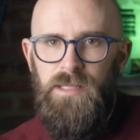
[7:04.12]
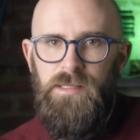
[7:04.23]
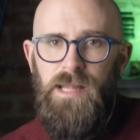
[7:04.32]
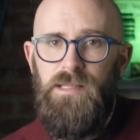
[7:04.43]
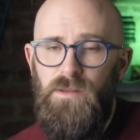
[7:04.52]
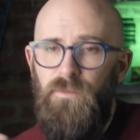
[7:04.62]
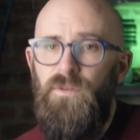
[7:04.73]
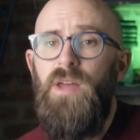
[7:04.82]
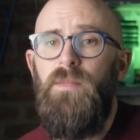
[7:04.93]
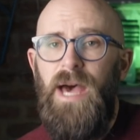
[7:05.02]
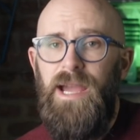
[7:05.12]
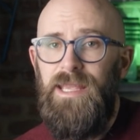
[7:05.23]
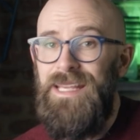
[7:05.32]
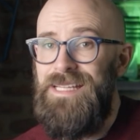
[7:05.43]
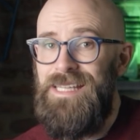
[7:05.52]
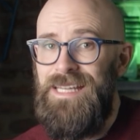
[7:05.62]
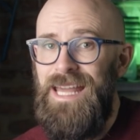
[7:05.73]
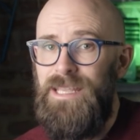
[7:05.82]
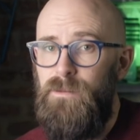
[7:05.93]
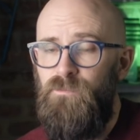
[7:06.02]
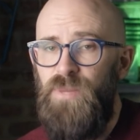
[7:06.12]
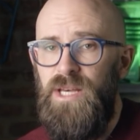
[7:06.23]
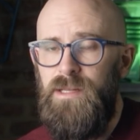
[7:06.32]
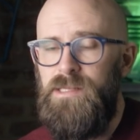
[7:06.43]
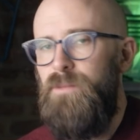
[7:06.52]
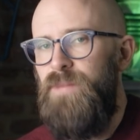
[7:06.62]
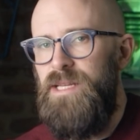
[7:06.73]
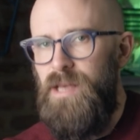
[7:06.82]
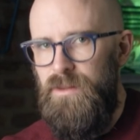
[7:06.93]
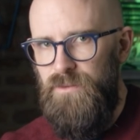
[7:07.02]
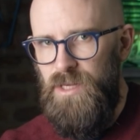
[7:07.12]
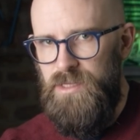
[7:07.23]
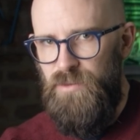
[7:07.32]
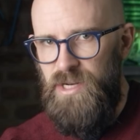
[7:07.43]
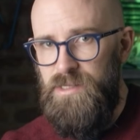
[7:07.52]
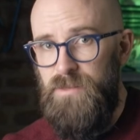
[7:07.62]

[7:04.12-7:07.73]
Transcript: extends further back into the neck in birds compared to other vertebrates.